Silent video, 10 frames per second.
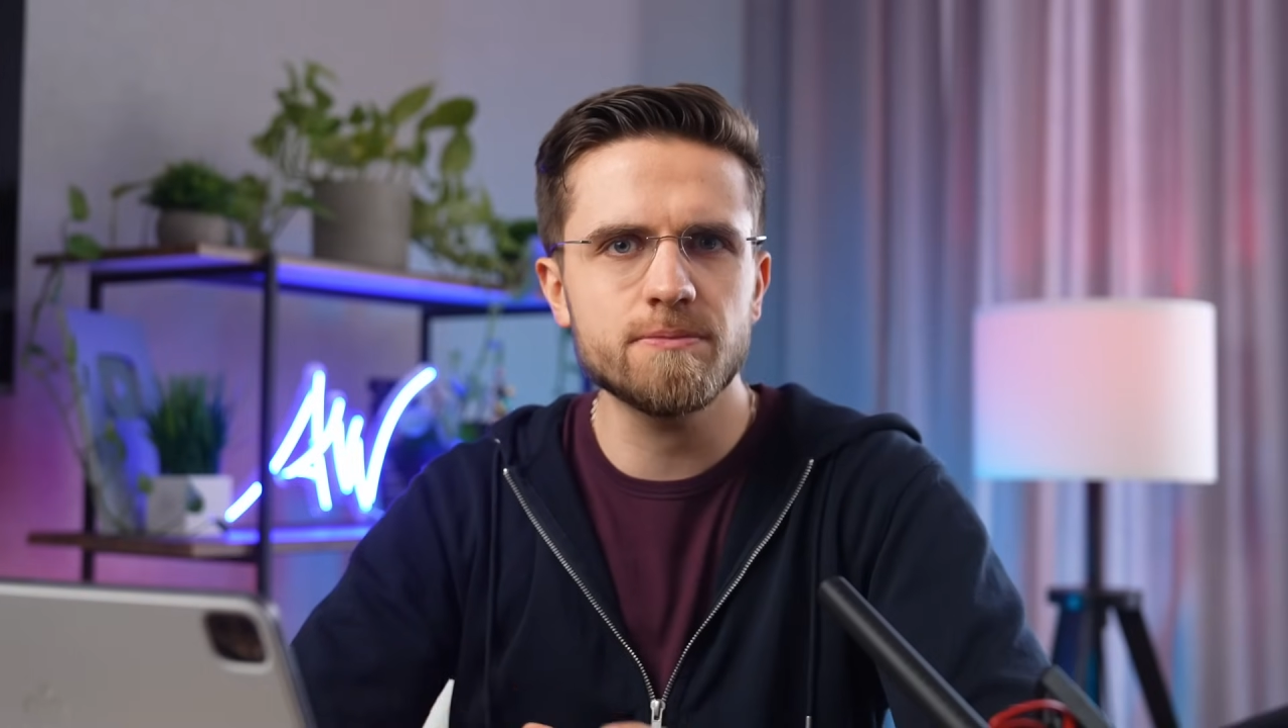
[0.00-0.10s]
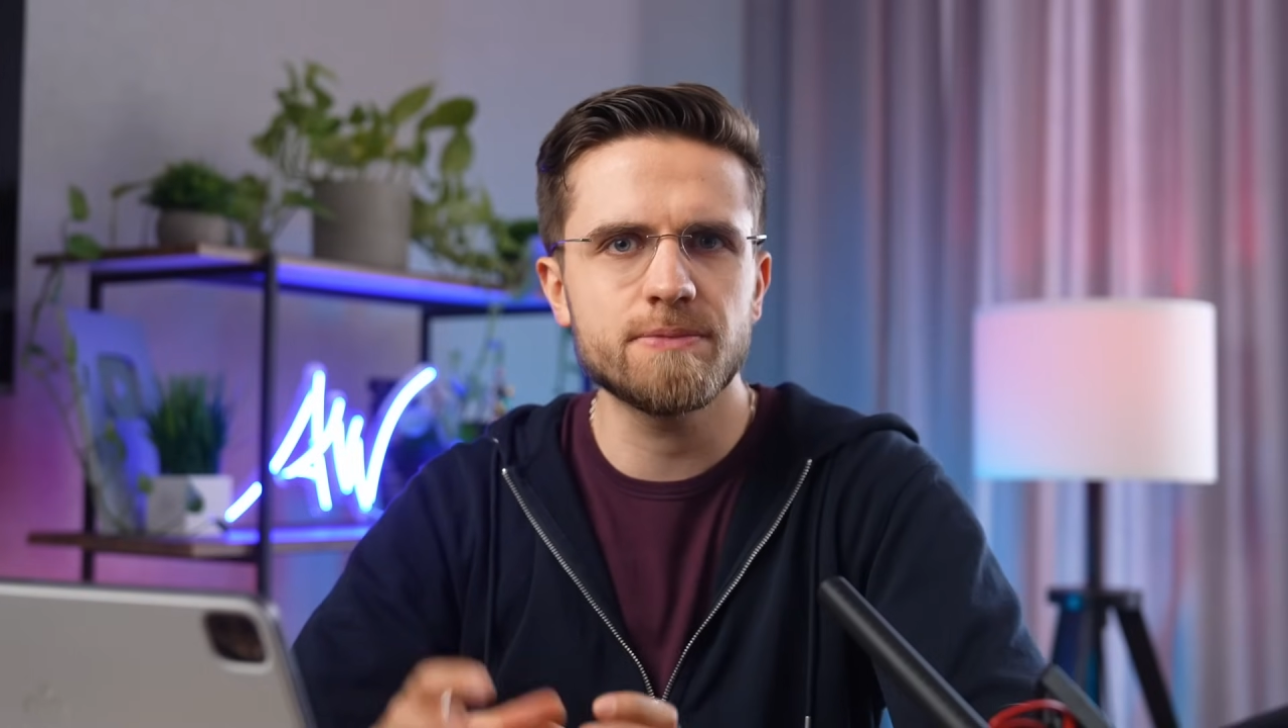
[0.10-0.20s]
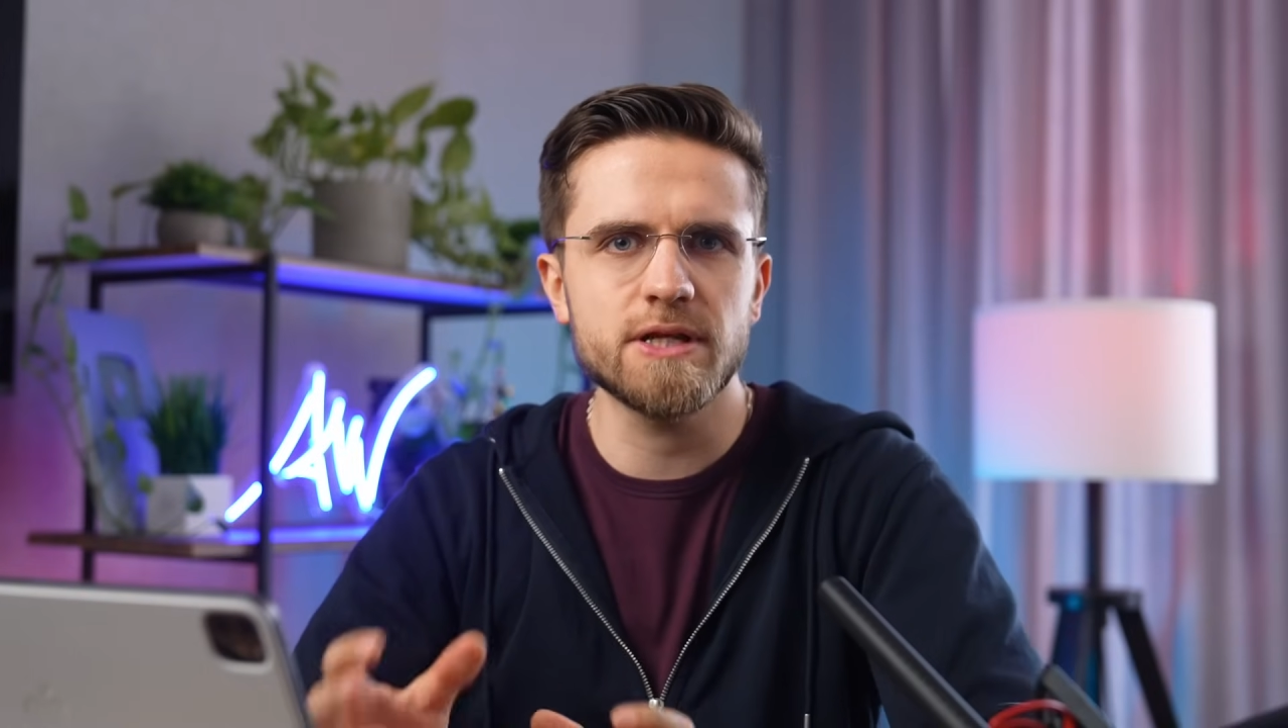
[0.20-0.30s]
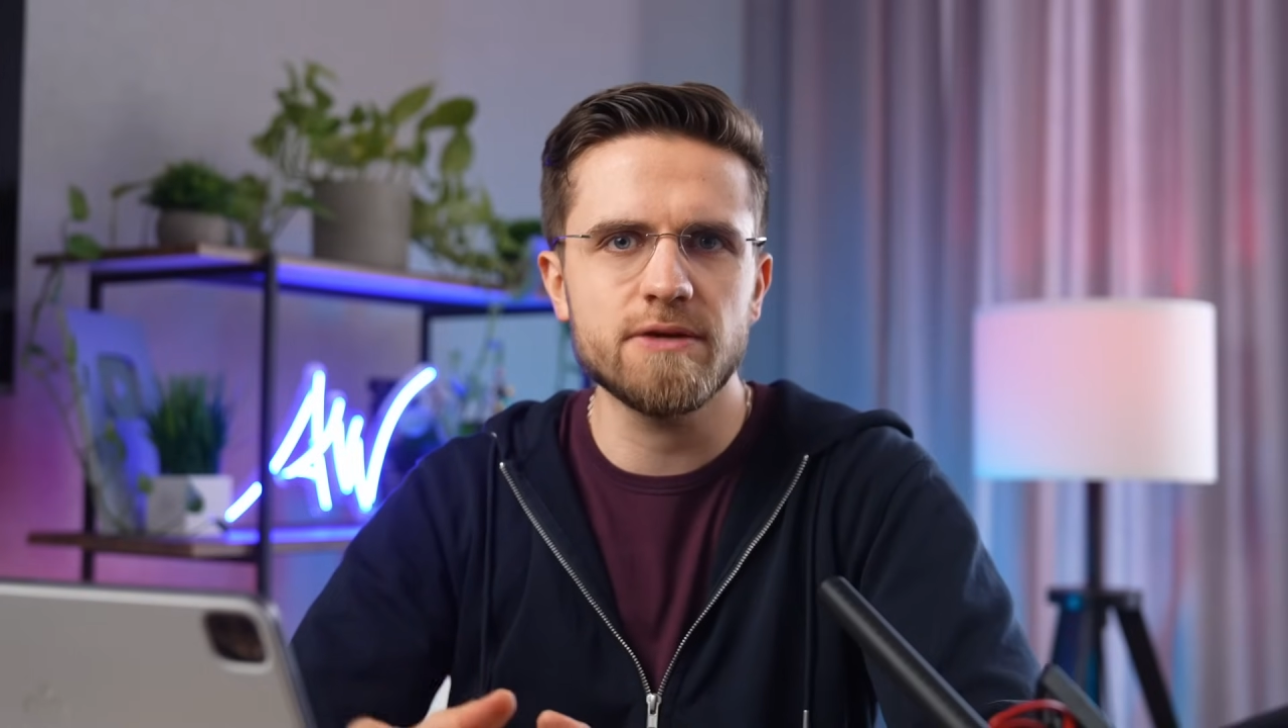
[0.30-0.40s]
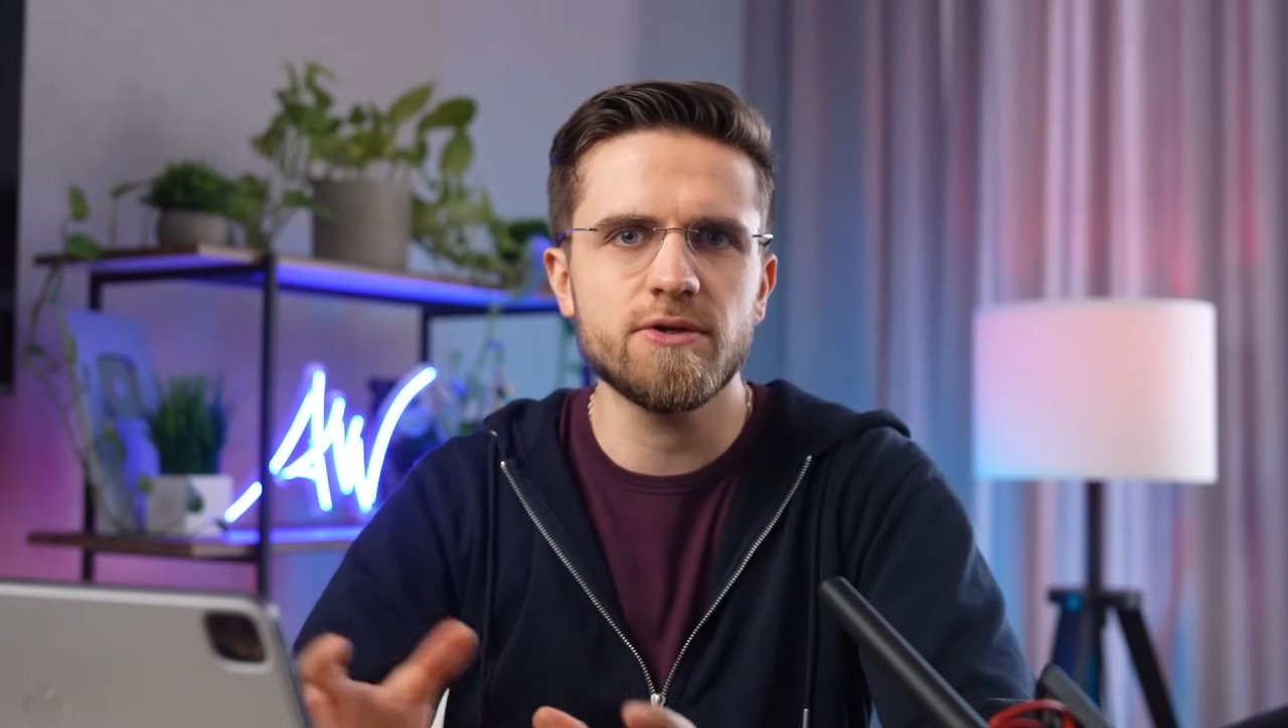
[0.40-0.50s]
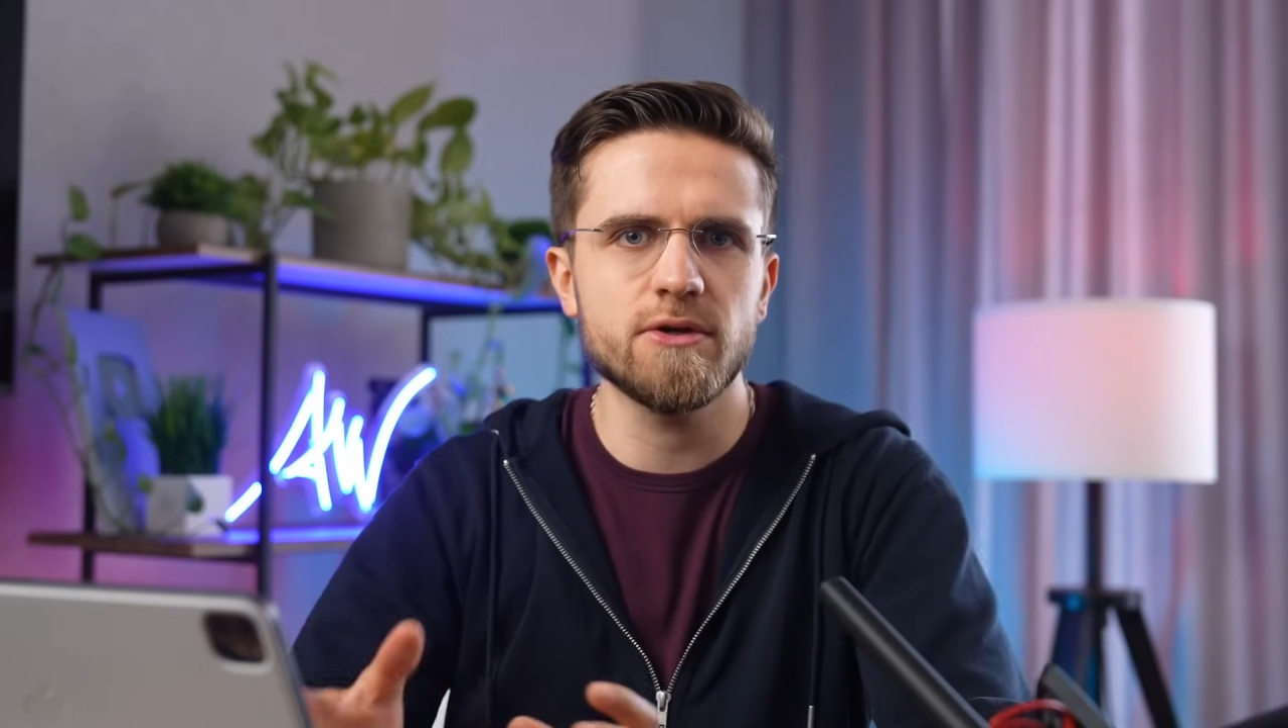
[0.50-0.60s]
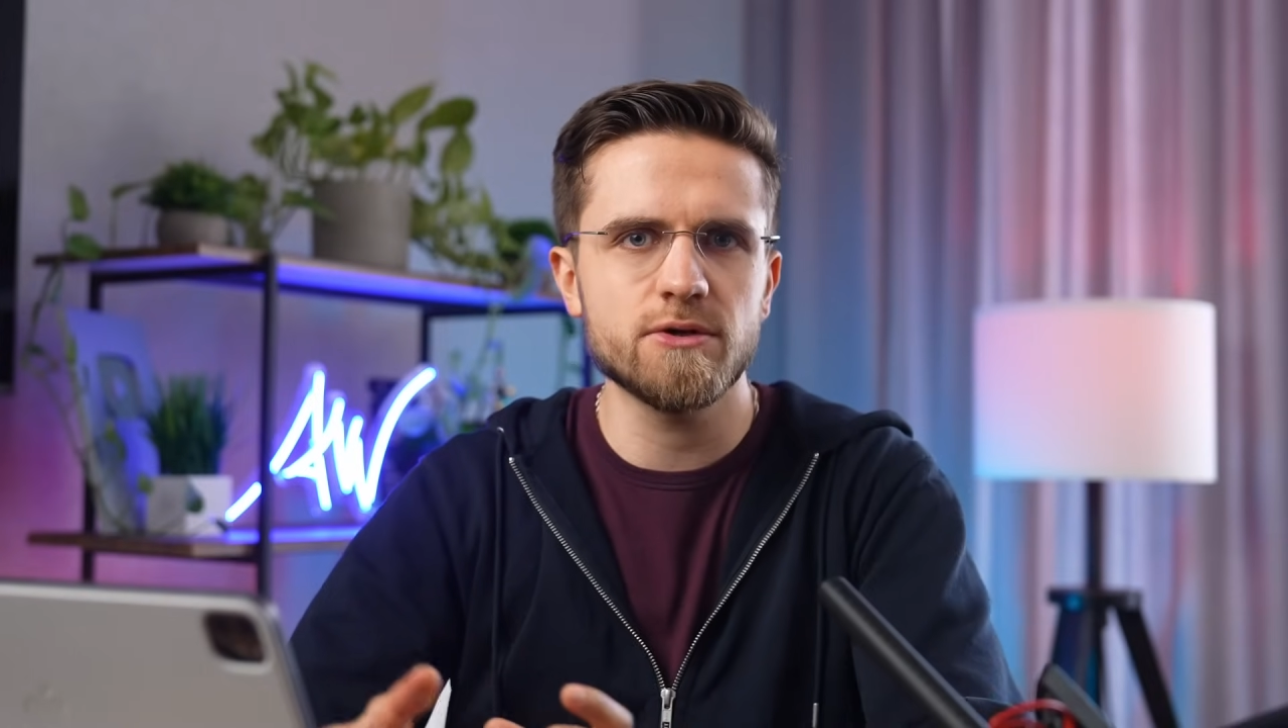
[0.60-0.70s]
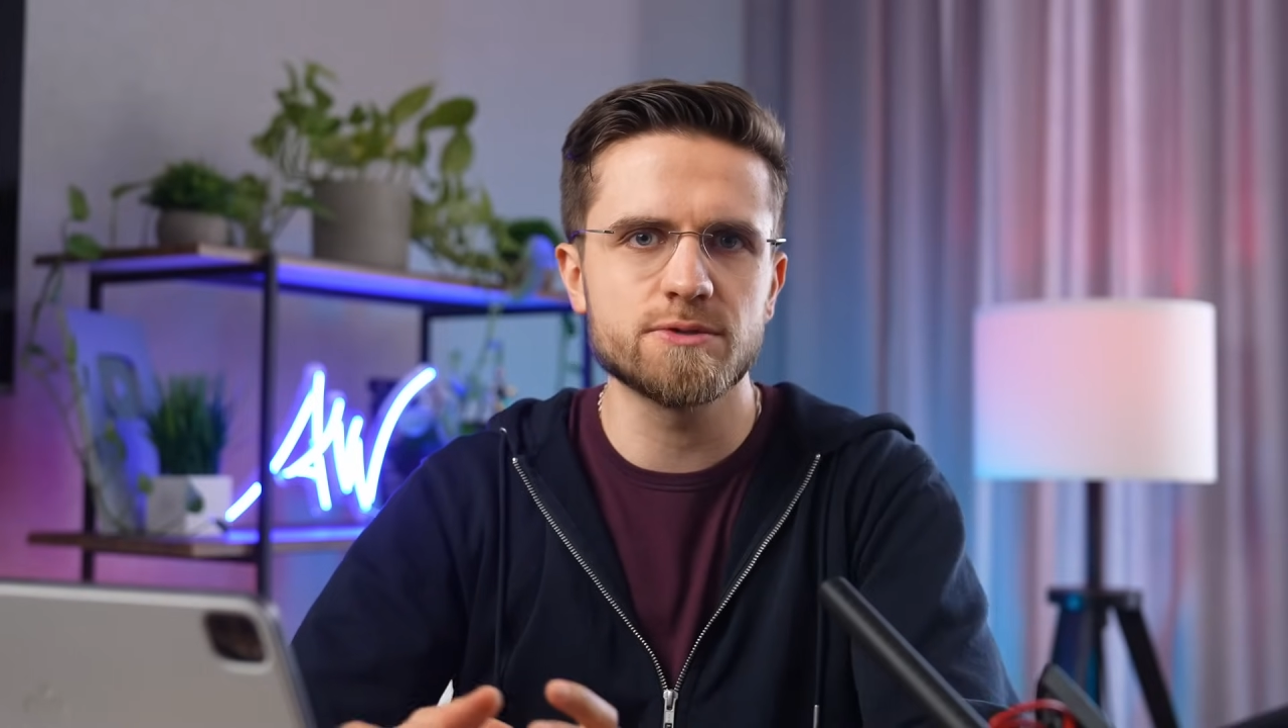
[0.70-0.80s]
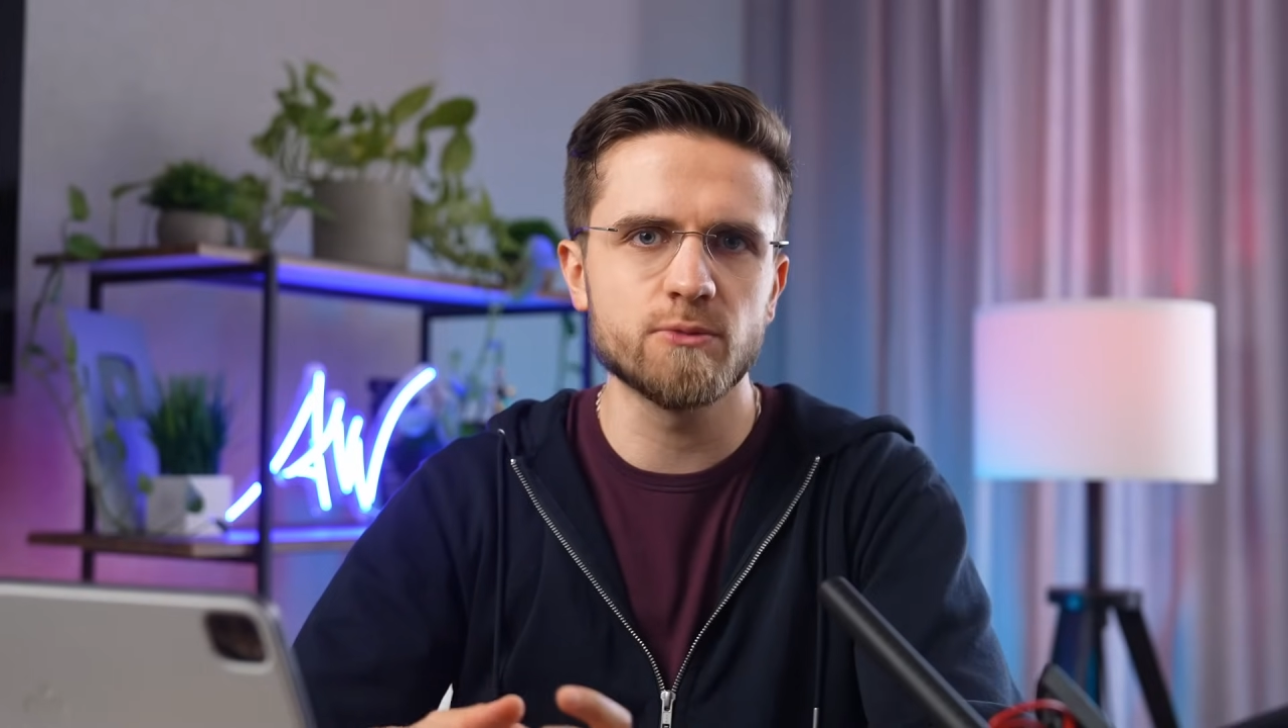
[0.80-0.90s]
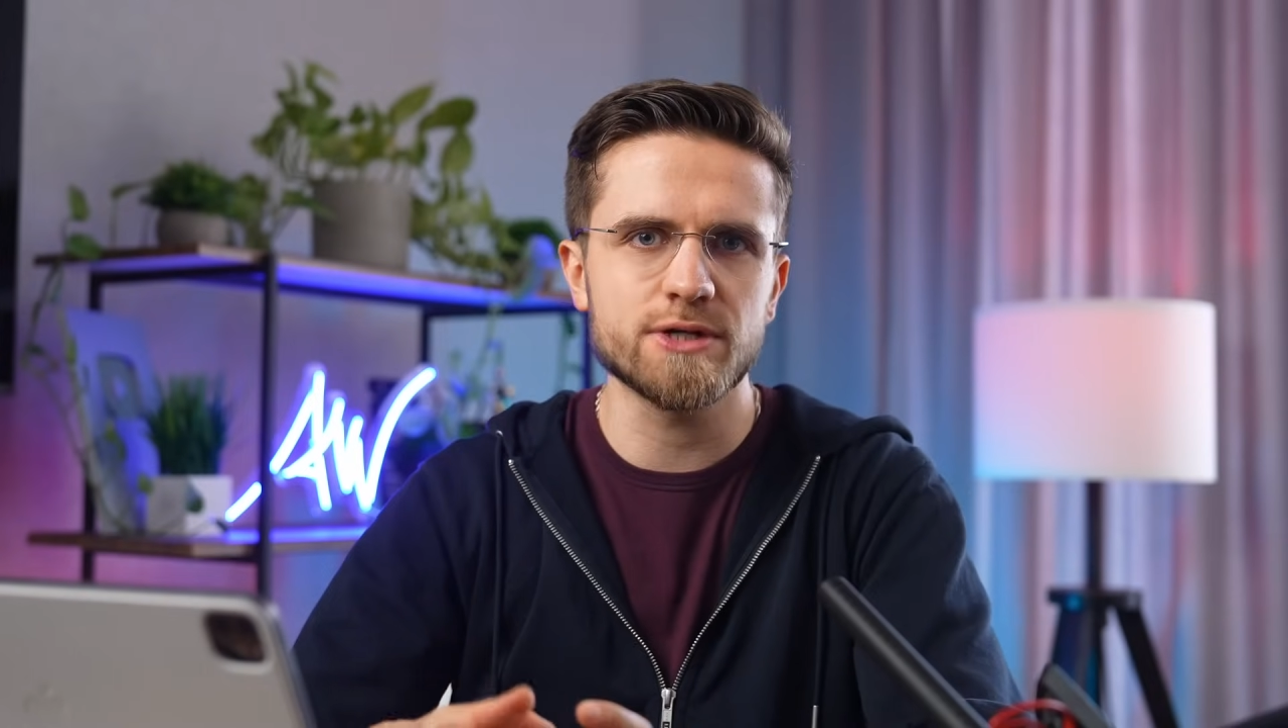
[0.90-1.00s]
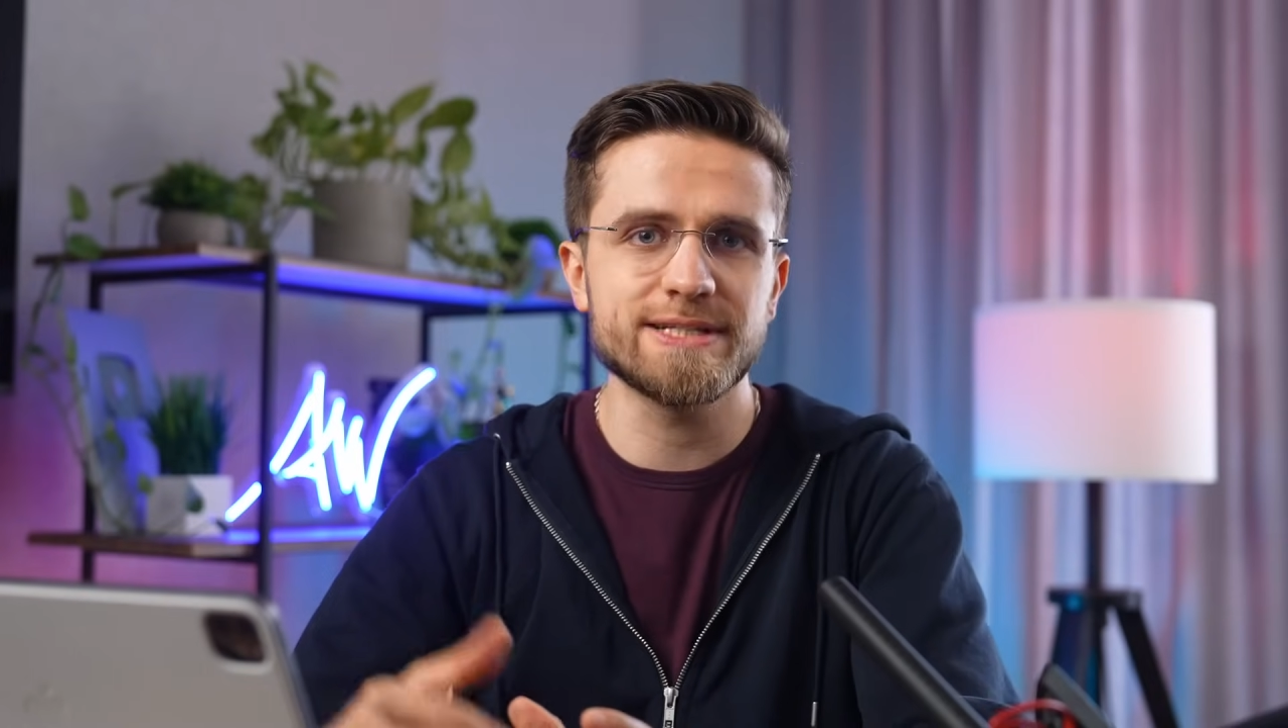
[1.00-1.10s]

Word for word: but if you use more